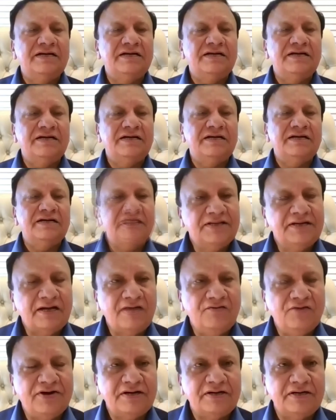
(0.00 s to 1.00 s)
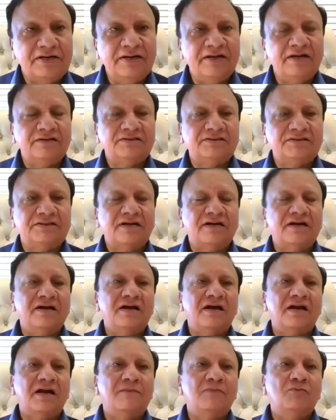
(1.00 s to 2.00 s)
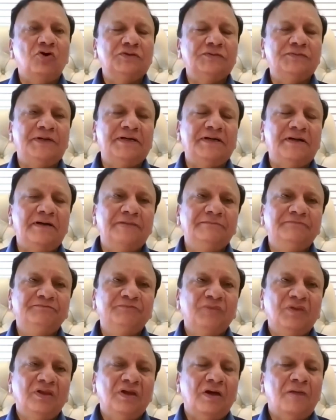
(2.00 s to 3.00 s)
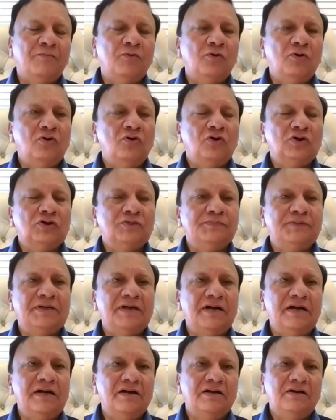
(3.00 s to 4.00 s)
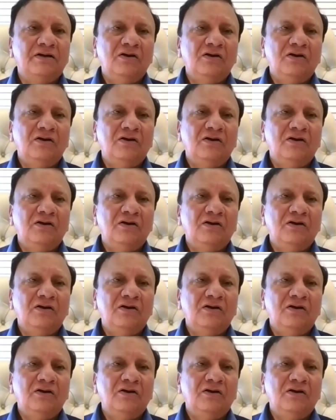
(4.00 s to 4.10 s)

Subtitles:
And after that, I worked in Sir Gangaram Hospital, Apollo Hospital,